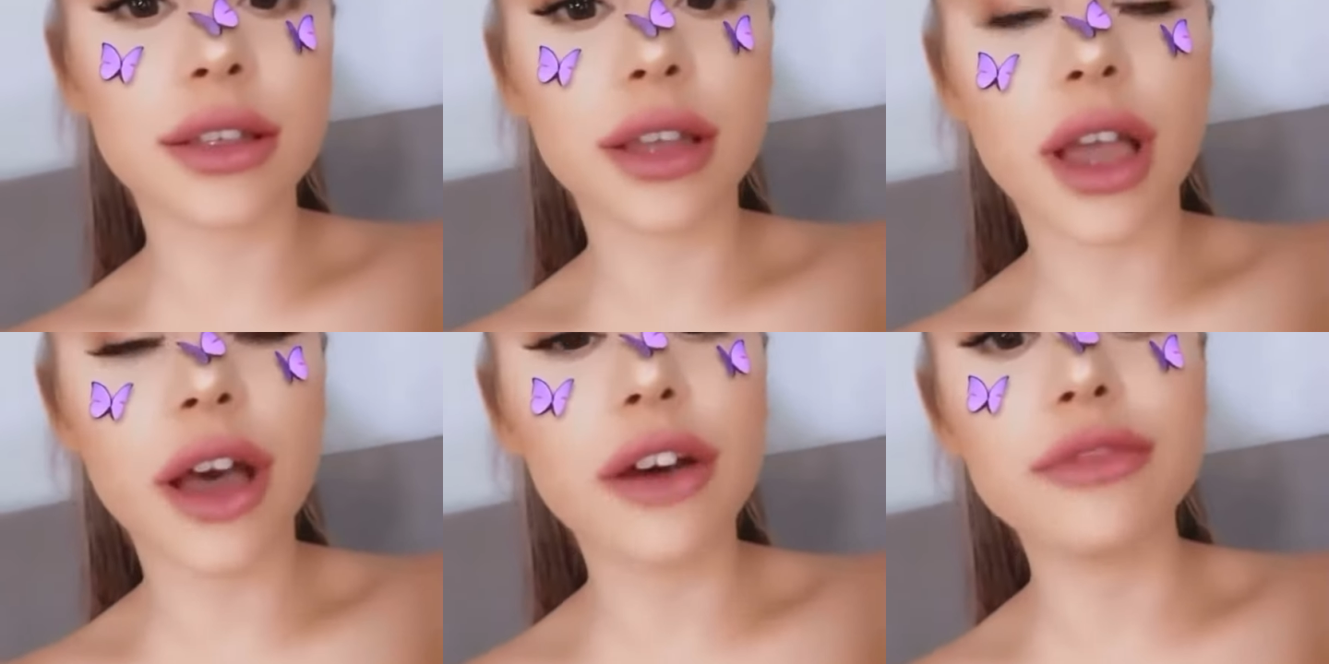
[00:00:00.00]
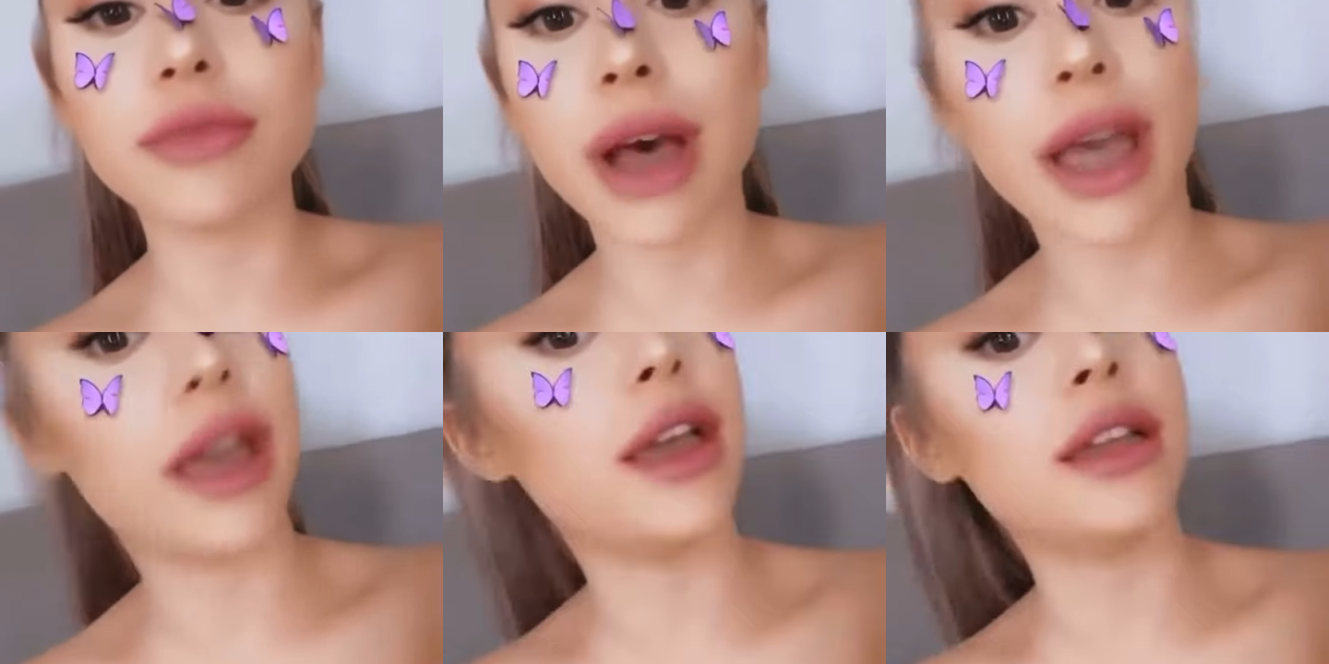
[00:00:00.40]
of
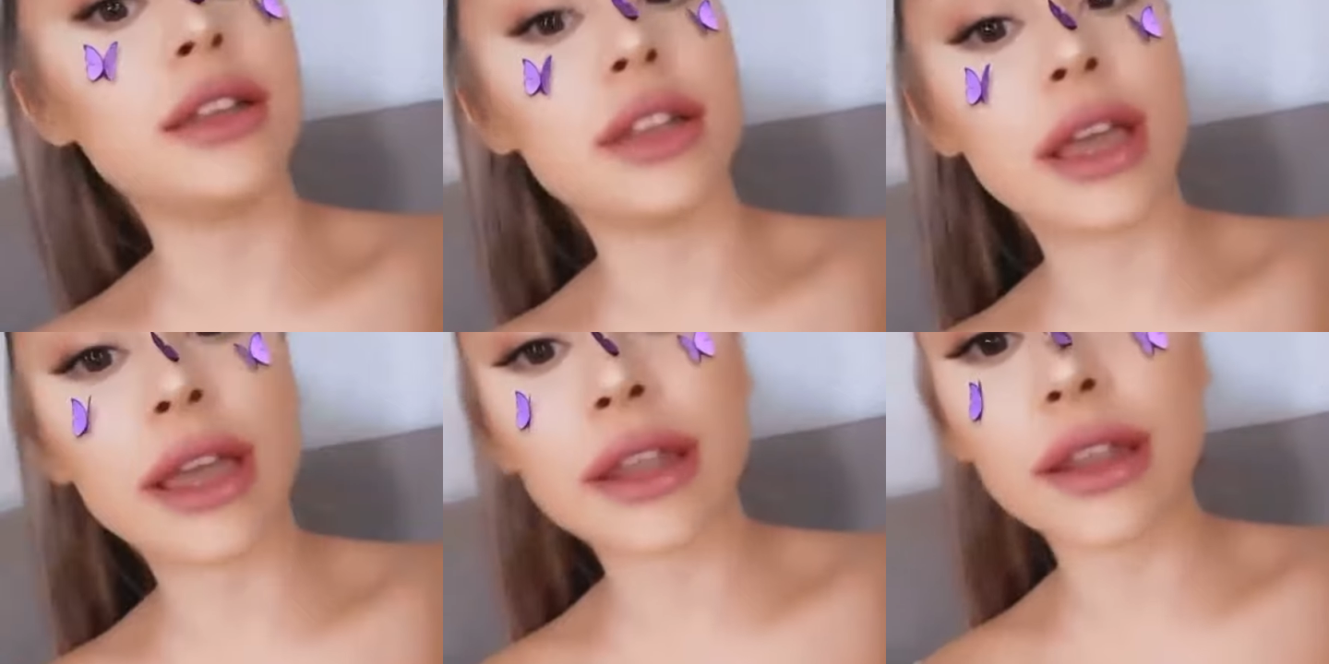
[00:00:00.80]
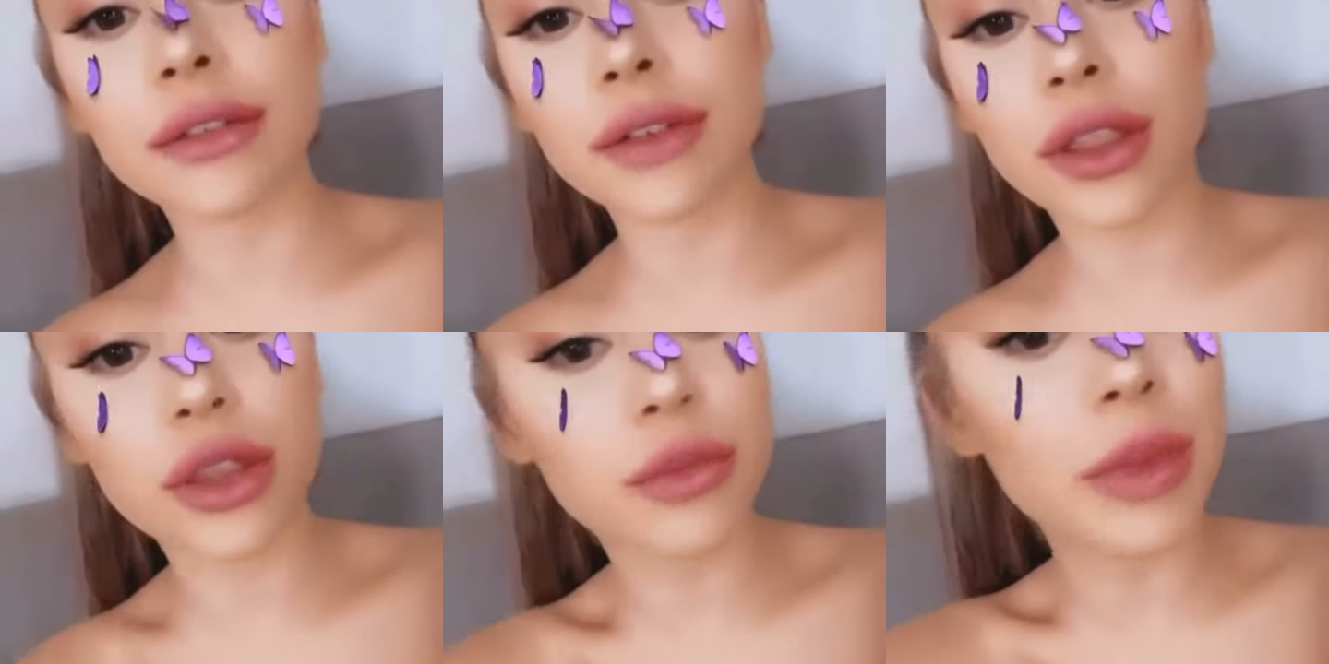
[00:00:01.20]
mine and of
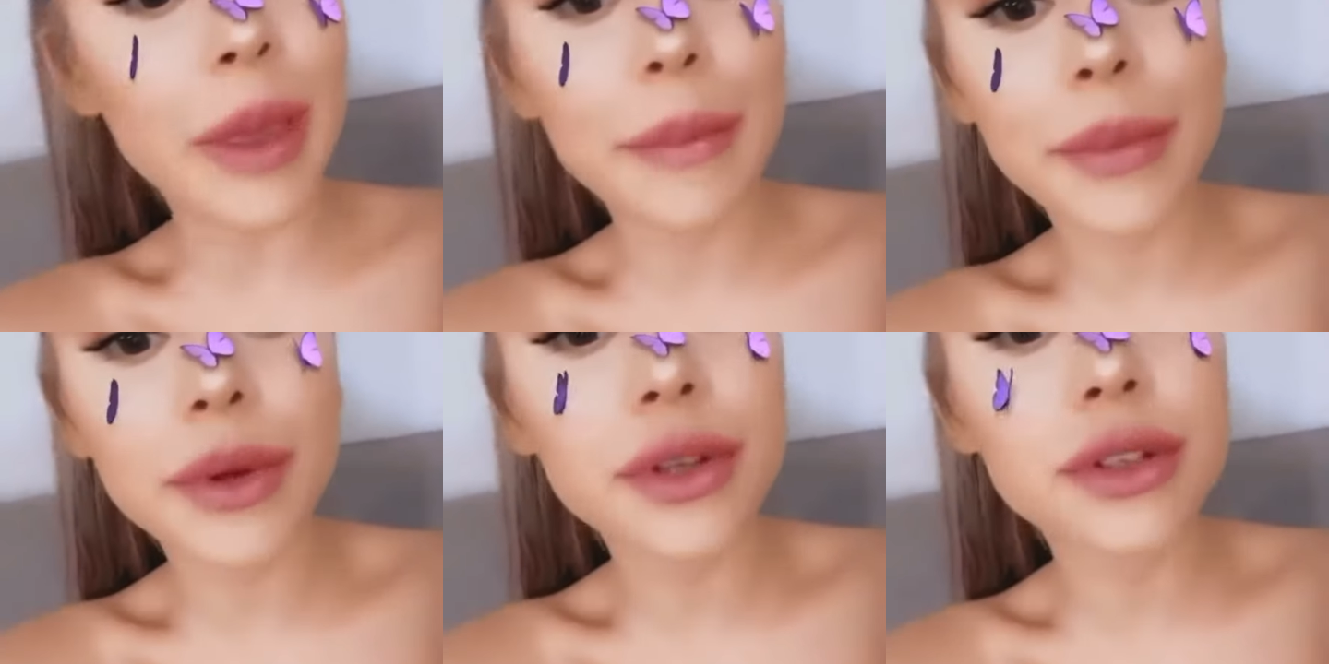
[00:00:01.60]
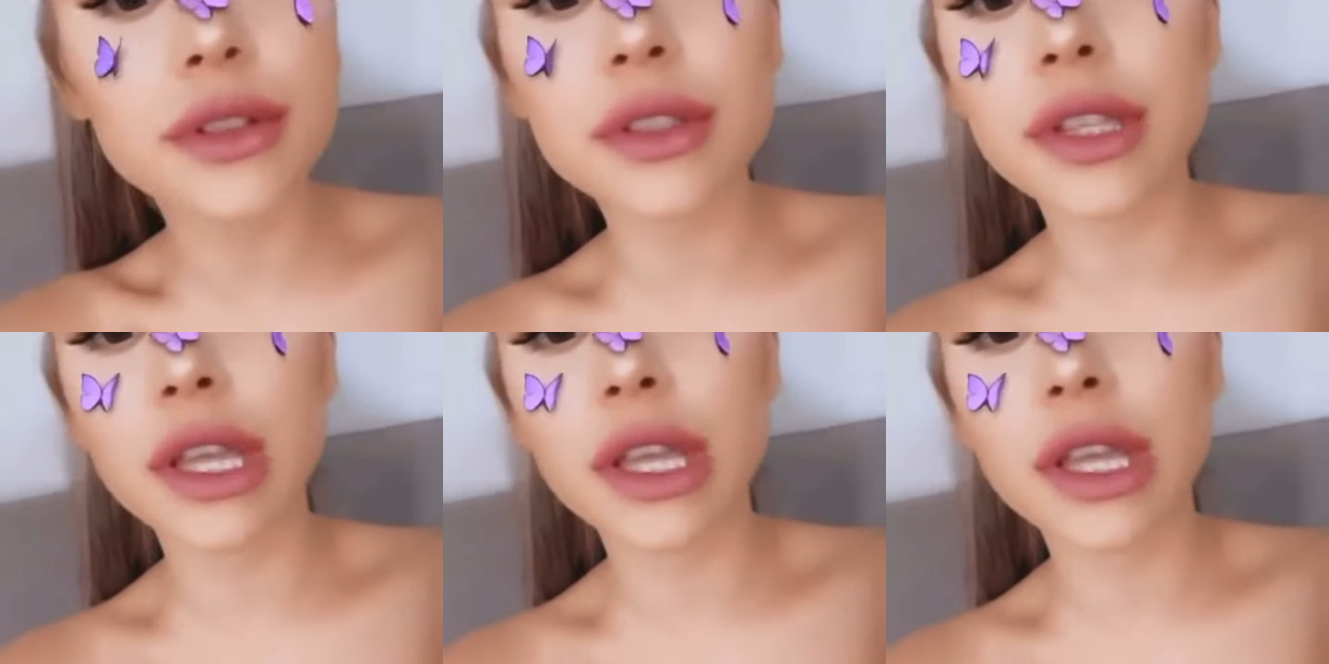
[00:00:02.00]
other people's